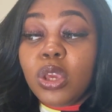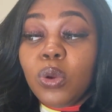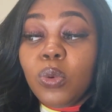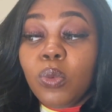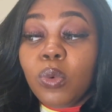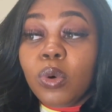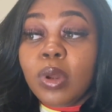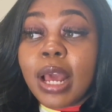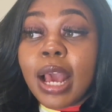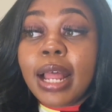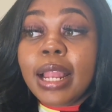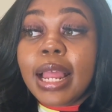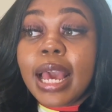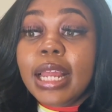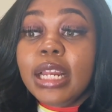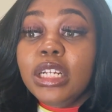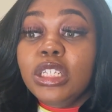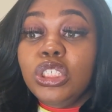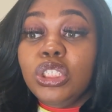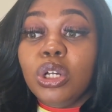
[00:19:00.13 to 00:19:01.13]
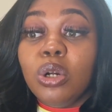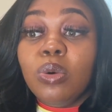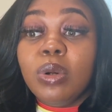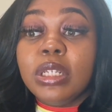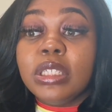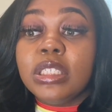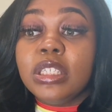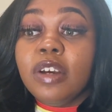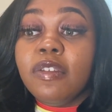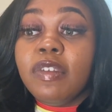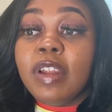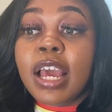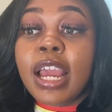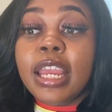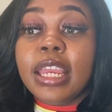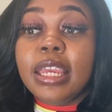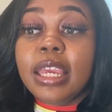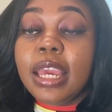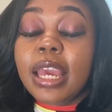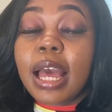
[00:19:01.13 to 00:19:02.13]
you want, I like to joke and stuff
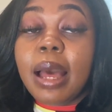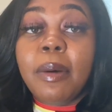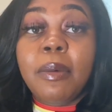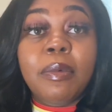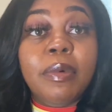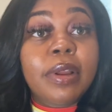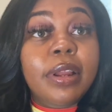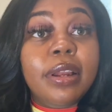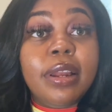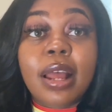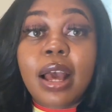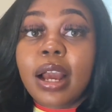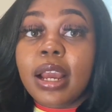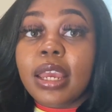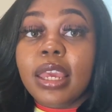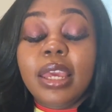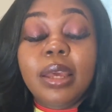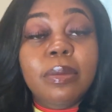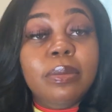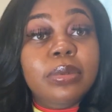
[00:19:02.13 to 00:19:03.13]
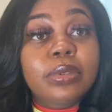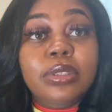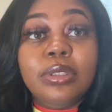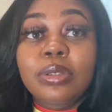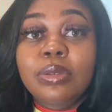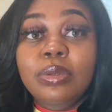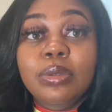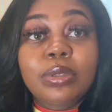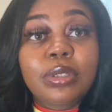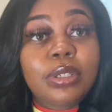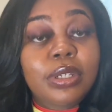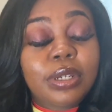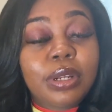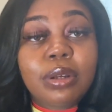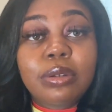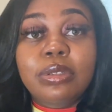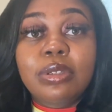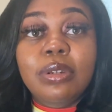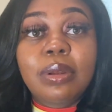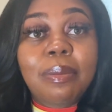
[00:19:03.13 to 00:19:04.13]
like, yeah, I would have knocked him to,
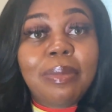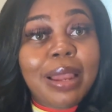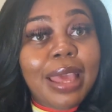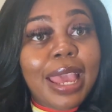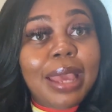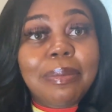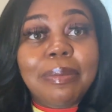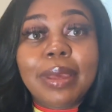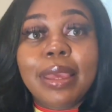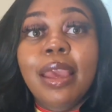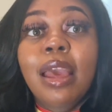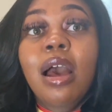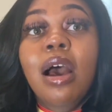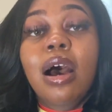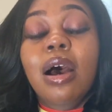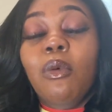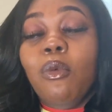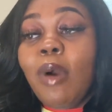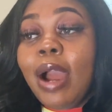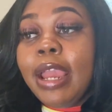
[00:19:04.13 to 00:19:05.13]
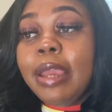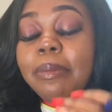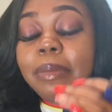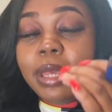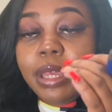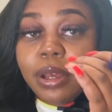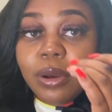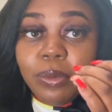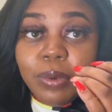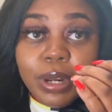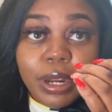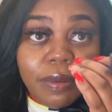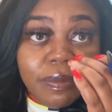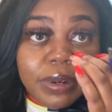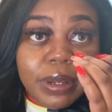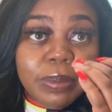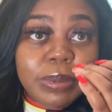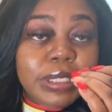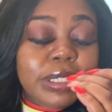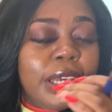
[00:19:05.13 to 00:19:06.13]
to the black meat or white meat or whatever
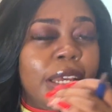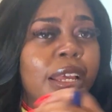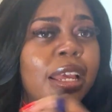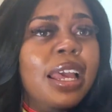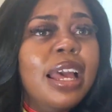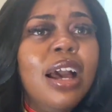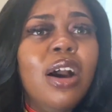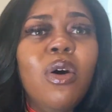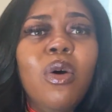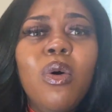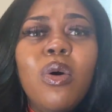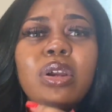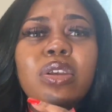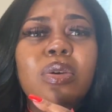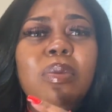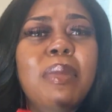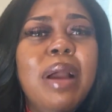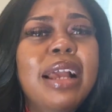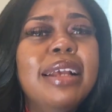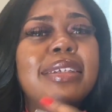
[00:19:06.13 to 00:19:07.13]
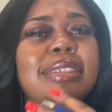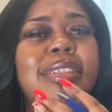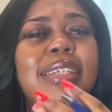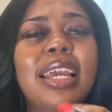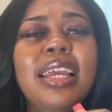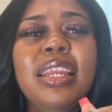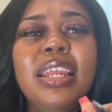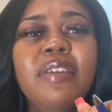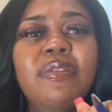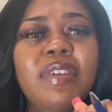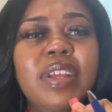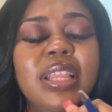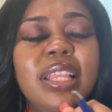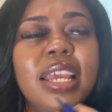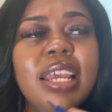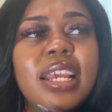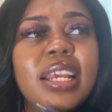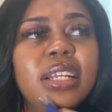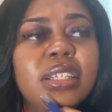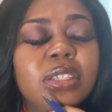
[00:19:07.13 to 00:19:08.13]
they be saying. Or you might say different
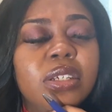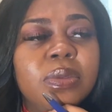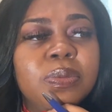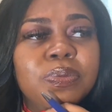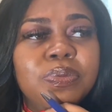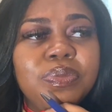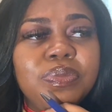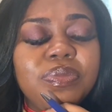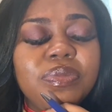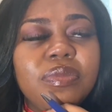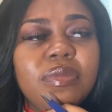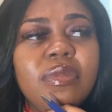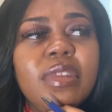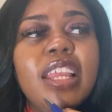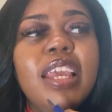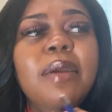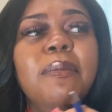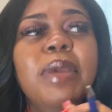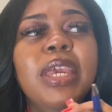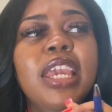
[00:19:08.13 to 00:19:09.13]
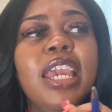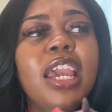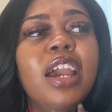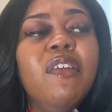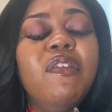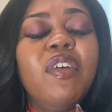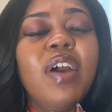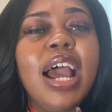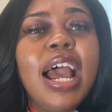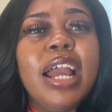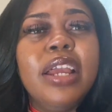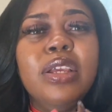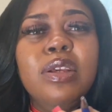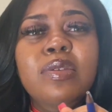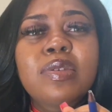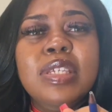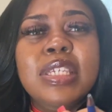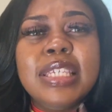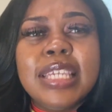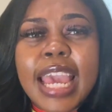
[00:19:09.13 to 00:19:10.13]
things, or be careful how
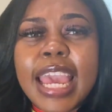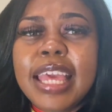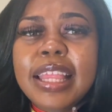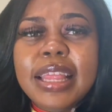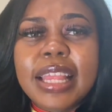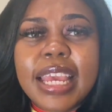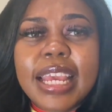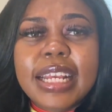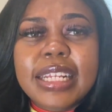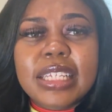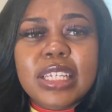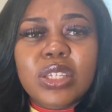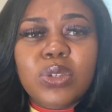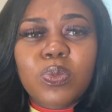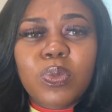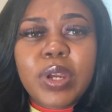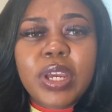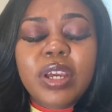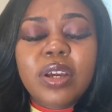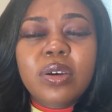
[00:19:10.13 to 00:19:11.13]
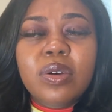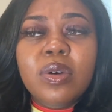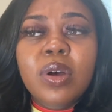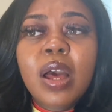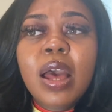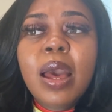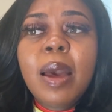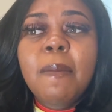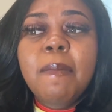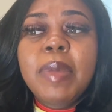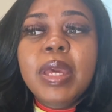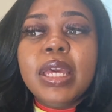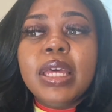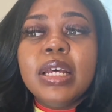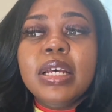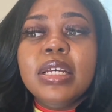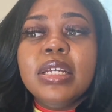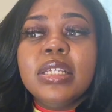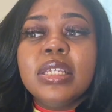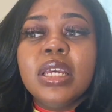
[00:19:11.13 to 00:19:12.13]
you say things as well,
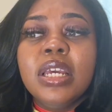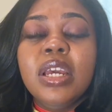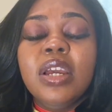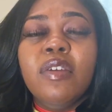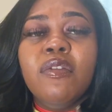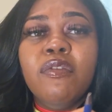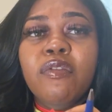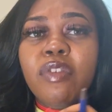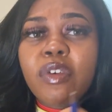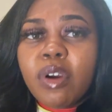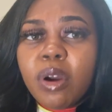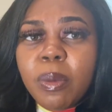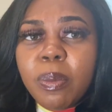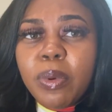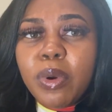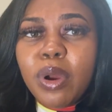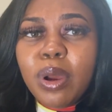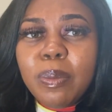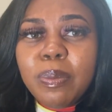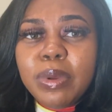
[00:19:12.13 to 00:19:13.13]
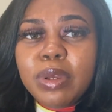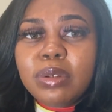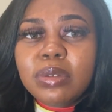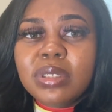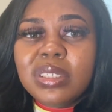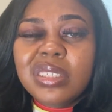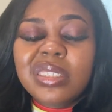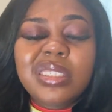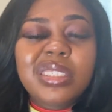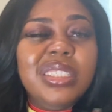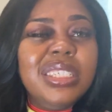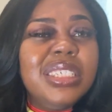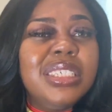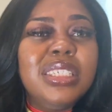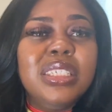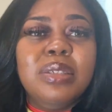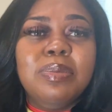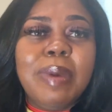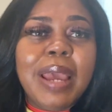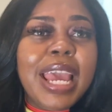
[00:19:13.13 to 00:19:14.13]
because verbal abuse is just
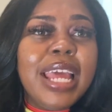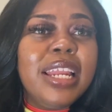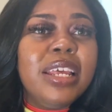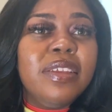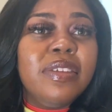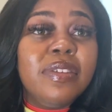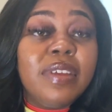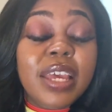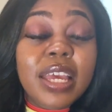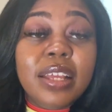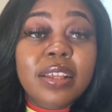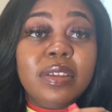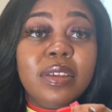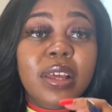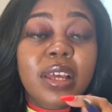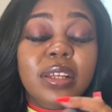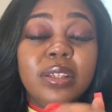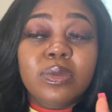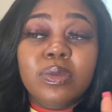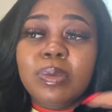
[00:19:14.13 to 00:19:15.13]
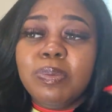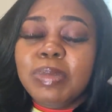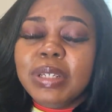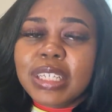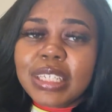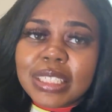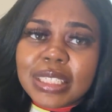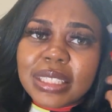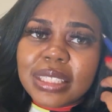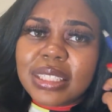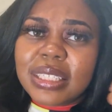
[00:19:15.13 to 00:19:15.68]
as bad as because